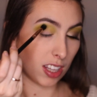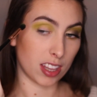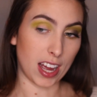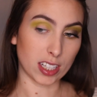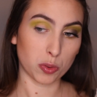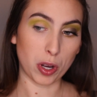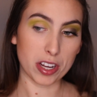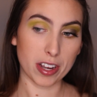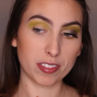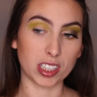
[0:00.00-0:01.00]
that's
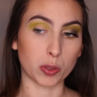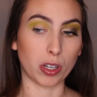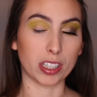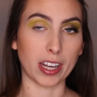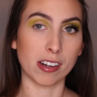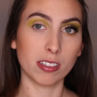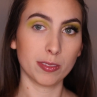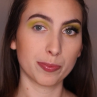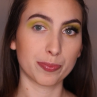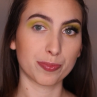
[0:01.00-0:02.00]
why you have this wall
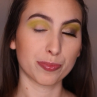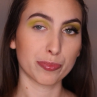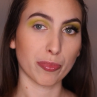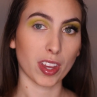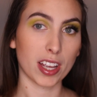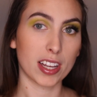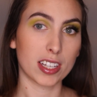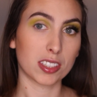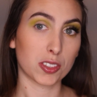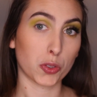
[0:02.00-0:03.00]
now.
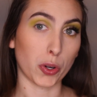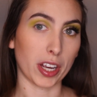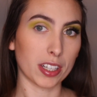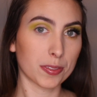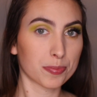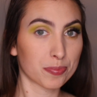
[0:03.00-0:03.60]
It's gray.